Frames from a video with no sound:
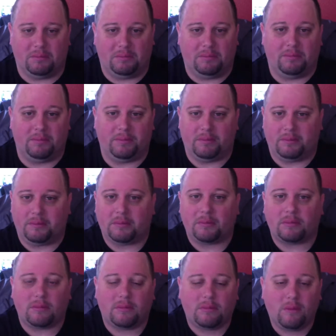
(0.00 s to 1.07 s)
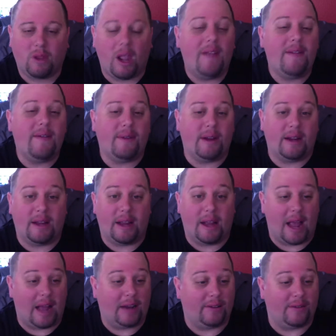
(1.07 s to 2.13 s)
I never
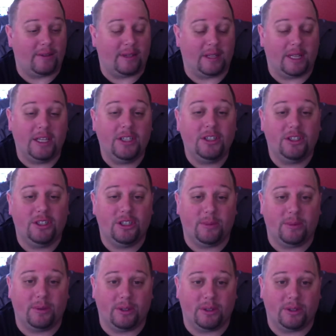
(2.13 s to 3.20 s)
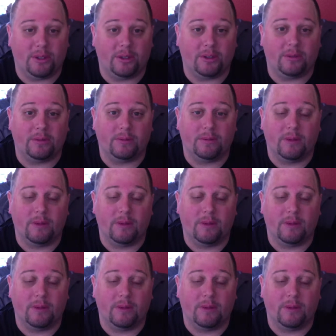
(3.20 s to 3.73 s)
had a relationship with a girl.